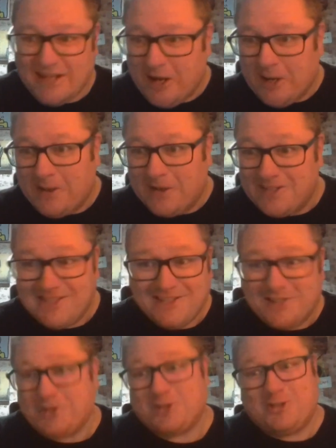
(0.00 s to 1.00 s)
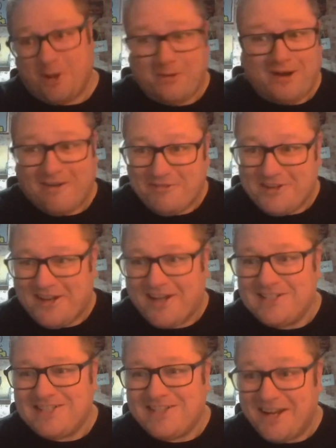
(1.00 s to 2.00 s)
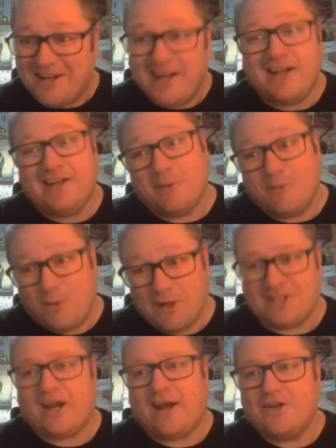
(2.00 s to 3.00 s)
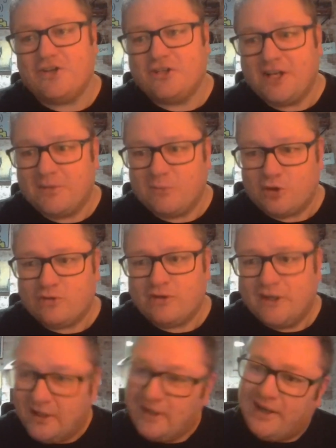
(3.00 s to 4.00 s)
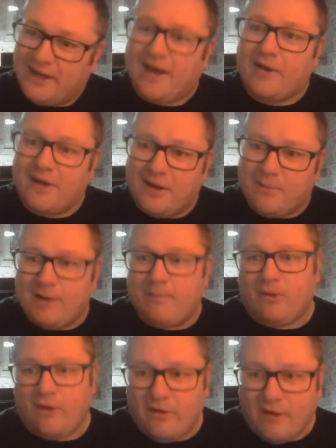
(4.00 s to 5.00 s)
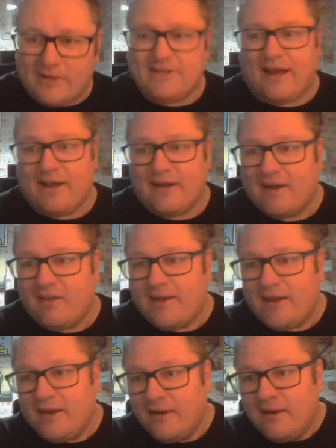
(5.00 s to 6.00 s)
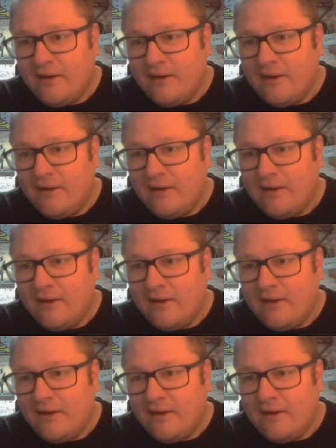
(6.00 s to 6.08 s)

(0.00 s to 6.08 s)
analysts that just don't have the data they need, in which case you need you need people who can technically,